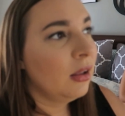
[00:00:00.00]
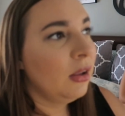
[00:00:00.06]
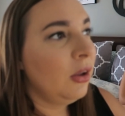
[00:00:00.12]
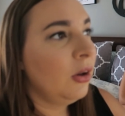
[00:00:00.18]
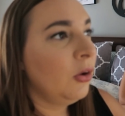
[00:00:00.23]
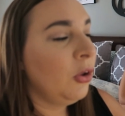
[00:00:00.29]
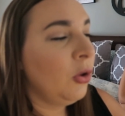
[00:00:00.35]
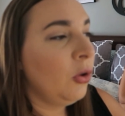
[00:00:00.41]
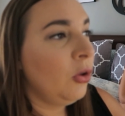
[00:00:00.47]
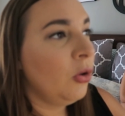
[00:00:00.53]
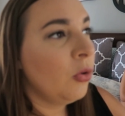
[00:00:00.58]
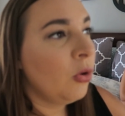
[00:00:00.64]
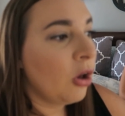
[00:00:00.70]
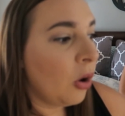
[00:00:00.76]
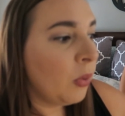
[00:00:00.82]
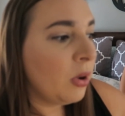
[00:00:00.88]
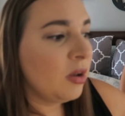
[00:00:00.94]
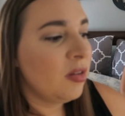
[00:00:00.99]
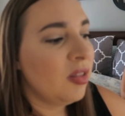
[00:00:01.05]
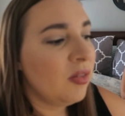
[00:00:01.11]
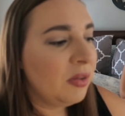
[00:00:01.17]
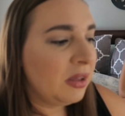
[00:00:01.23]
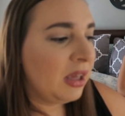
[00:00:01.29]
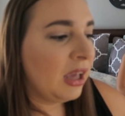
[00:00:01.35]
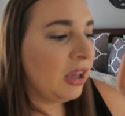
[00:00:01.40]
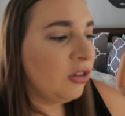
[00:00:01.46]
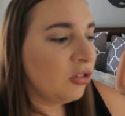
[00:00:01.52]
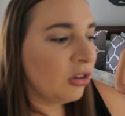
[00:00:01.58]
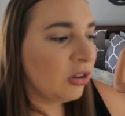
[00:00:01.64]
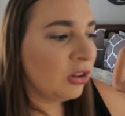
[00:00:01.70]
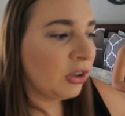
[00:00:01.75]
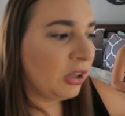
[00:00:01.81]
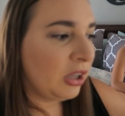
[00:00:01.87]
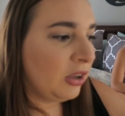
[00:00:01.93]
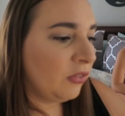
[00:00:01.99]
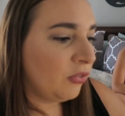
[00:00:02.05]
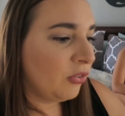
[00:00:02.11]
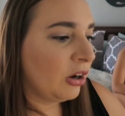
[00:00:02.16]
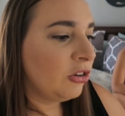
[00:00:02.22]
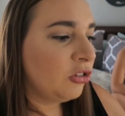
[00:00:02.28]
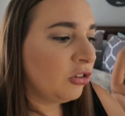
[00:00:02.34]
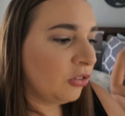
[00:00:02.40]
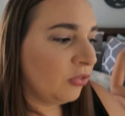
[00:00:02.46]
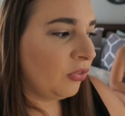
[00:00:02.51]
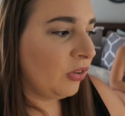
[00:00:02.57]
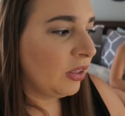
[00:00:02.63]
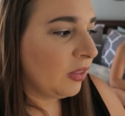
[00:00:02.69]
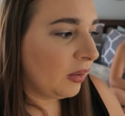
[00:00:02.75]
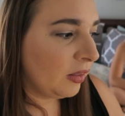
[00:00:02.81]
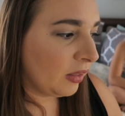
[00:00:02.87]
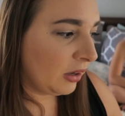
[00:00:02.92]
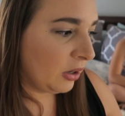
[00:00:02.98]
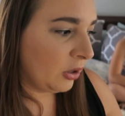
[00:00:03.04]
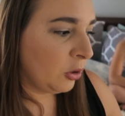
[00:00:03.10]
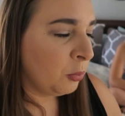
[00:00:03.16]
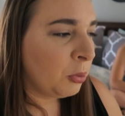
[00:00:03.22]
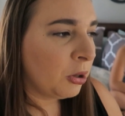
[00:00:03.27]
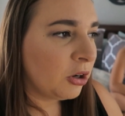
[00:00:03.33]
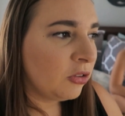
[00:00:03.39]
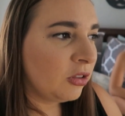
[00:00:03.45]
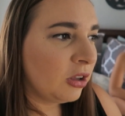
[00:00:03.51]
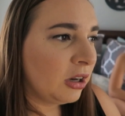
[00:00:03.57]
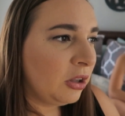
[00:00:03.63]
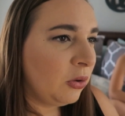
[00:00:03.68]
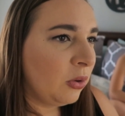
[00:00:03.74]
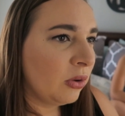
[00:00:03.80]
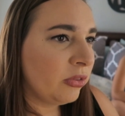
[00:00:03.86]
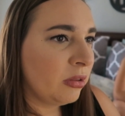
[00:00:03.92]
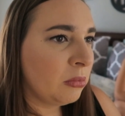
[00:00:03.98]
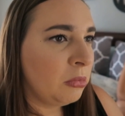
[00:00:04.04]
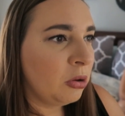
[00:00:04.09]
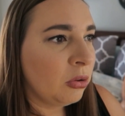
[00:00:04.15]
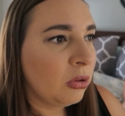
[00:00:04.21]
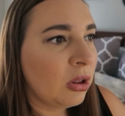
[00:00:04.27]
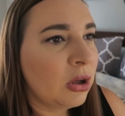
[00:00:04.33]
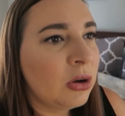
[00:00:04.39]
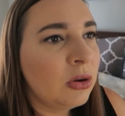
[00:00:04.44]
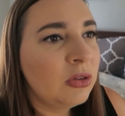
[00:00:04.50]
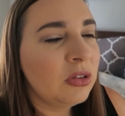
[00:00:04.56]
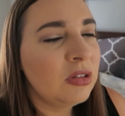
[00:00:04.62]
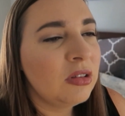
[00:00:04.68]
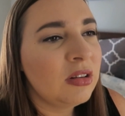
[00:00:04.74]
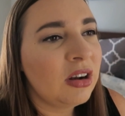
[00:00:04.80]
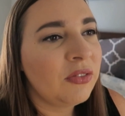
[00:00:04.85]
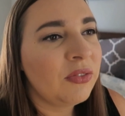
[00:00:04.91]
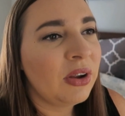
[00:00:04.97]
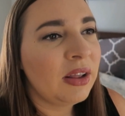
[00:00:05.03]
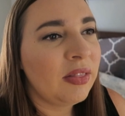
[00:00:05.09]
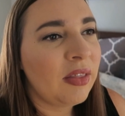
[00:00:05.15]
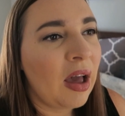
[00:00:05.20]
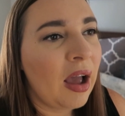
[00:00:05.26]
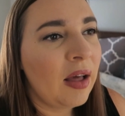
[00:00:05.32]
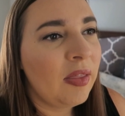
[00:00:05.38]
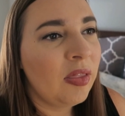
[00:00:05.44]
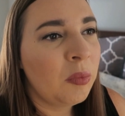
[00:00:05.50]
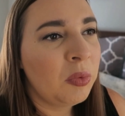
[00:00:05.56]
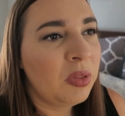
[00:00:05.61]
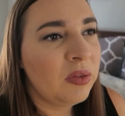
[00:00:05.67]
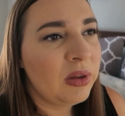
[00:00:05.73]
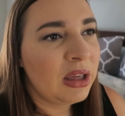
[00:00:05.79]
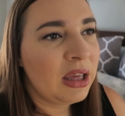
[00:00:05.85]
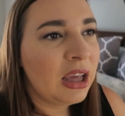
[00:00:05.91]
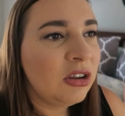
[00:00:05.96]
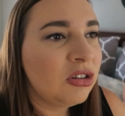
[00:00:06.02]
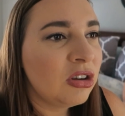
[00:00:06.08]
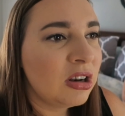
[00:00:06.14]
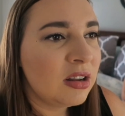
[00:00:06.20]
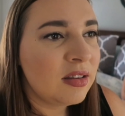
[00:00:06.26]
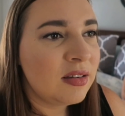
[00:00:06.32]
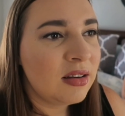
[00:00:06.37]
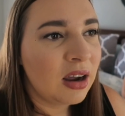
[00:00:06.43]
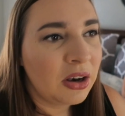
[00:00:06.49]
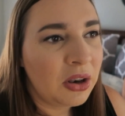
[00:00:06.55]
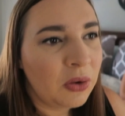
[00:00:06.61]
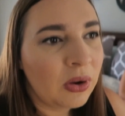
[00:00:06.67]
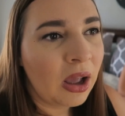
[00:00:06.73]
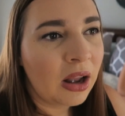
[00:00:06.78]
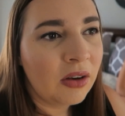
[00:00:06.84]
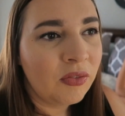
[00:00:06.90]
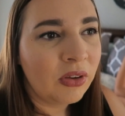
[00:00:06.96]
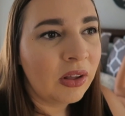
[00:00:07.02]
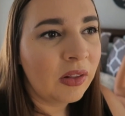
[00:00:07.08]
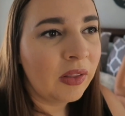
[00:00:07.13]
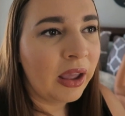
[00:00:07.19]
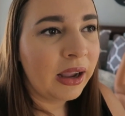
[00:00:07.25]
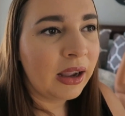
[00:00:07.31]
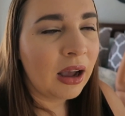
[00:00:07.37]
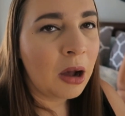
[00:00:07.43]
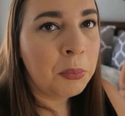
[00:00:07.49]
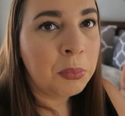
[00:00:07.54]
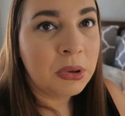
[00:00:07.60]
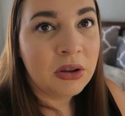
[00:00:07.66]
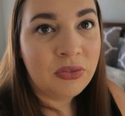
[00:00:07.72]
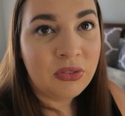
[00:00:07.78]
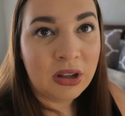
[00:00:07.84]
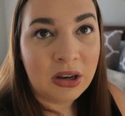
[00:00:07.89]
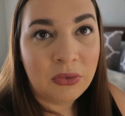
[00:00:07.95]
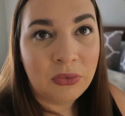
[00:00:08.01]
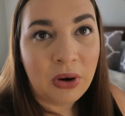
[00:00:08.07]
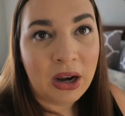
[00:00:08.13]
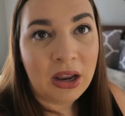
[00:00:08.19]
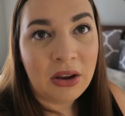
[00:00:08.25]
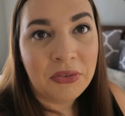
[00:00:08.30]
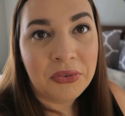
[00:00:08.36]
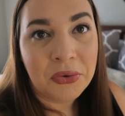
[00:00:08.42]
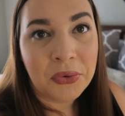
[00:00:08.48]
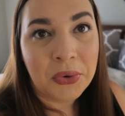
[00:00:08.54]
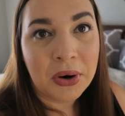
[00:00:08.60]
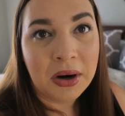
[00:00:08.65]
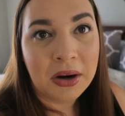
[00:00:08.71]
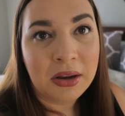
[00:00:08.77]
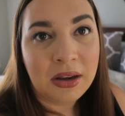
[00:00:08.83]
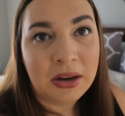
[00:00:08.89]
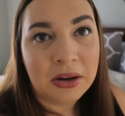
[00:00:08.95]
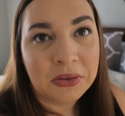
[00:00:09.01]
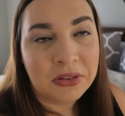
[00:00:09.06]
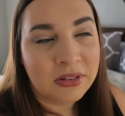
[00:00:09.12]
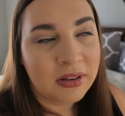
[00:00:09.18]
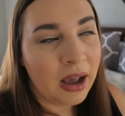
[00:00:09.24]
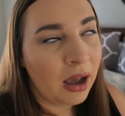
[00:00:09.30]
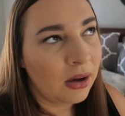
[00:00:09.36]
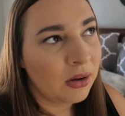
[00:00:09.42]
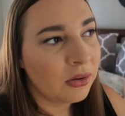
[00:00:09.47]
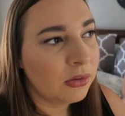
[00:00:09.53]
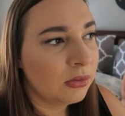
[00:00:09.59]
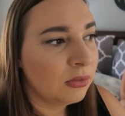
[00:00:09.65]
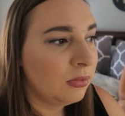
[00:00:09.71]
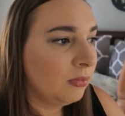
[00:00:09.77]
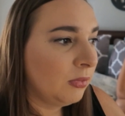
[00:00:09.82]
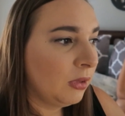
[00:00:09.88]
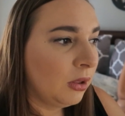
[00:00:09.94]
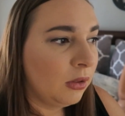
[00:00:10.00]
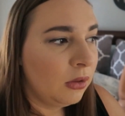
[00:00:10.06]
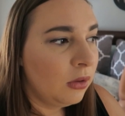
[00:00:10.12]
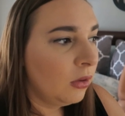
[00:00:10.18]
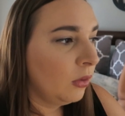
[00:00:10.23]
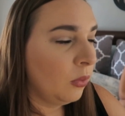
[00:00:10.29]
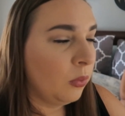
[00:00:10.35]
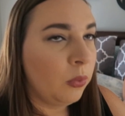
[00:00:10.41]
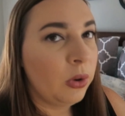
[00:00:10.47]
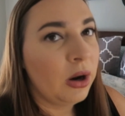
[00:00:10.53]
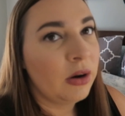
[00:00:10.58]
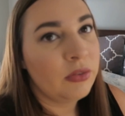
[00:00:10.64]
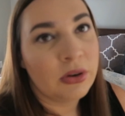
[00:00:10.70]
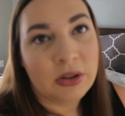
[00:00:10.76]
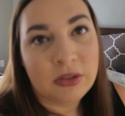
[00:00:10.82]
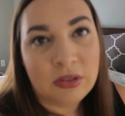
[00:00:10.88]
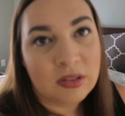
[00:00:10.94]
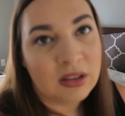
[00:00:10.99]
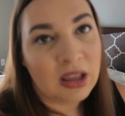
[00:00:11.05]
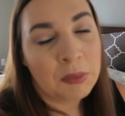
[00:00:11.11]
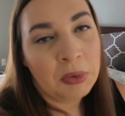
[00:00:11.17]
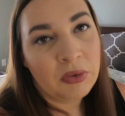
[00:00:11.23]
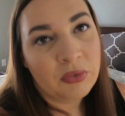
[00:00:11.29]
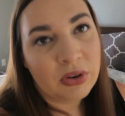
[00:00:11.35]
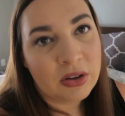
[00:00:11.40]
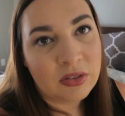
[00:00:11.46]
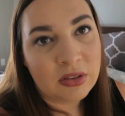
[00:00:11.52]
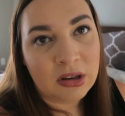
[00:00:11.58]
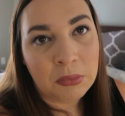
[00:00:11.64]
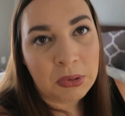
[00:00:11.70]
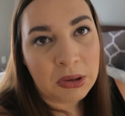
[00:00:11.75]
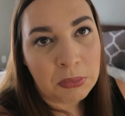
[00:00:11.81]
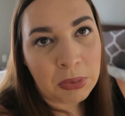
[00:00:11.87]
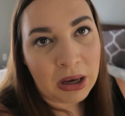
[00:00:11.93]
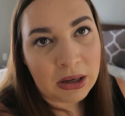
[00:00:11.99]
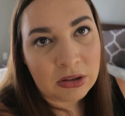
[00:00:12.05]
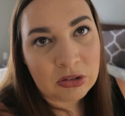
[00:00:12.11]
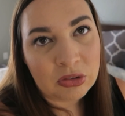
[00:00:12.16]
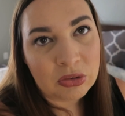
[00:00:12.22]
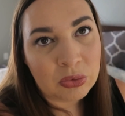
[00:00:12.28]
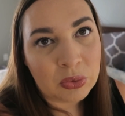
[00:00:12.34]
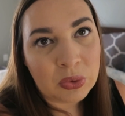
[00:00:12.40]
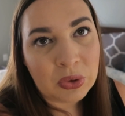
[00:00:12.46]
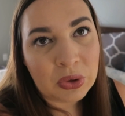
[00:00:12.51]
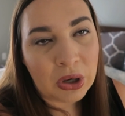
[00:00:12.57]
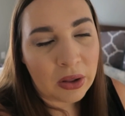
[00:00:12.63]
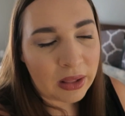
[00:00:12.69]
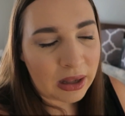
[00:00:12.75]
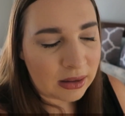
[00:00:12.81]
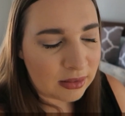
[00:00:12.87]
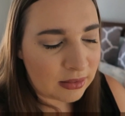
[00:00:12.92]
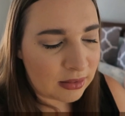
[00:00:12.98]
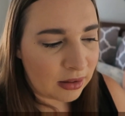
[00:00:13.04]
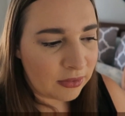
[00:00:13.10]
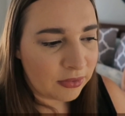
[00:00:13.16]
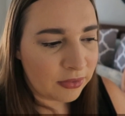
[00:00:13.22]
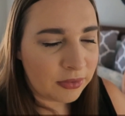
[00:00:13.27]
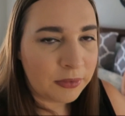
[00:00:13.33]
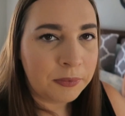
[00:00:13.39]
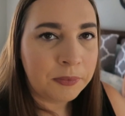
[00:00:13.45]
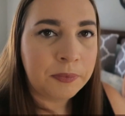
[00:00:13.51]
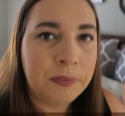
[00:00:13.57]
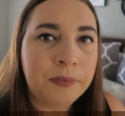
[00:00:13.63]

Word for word: you know, you, you go into the vacation looking fresh and feeling like a new person. You have some new clothes and stuff like that. And then when the vacation is done, you kind of feel like uplifted and ready for, you know, to tackle whatever else is coming for us. It'll be back to school and all that stuff.